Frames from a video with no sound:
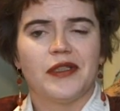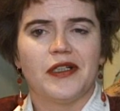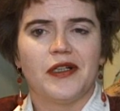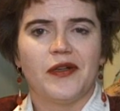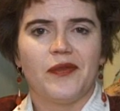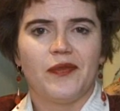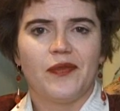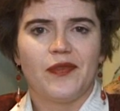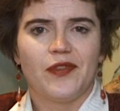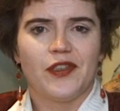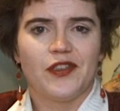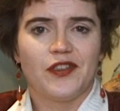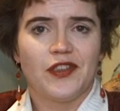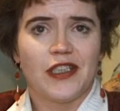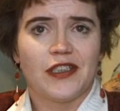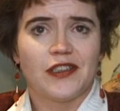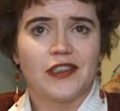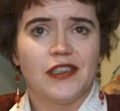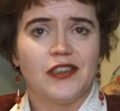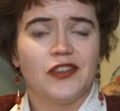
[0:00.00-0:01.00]
the
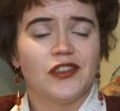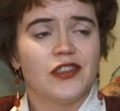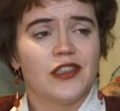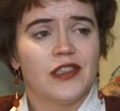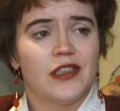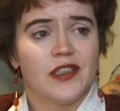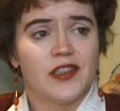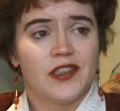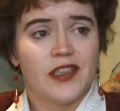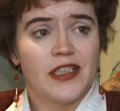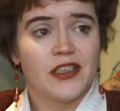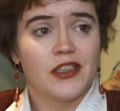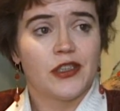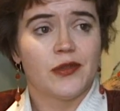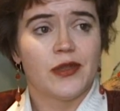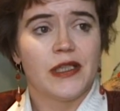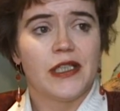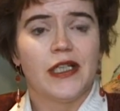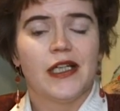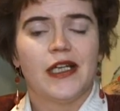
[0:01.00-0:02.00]
16th
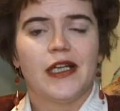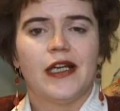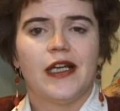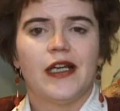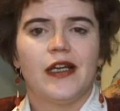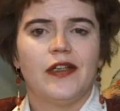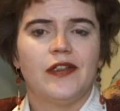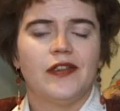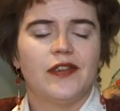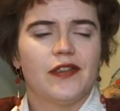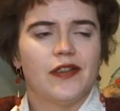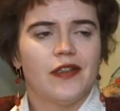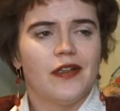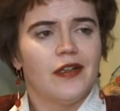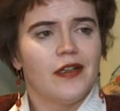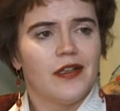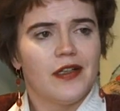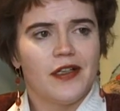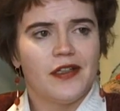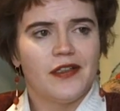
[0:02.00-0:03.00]
century
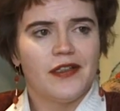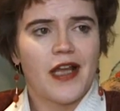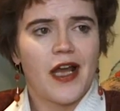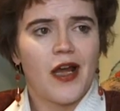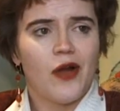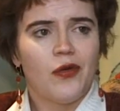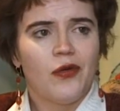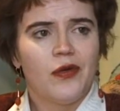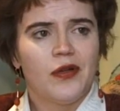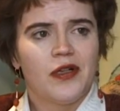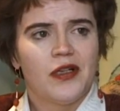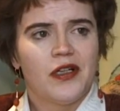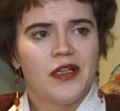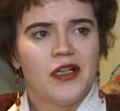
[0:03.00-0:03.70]
until now,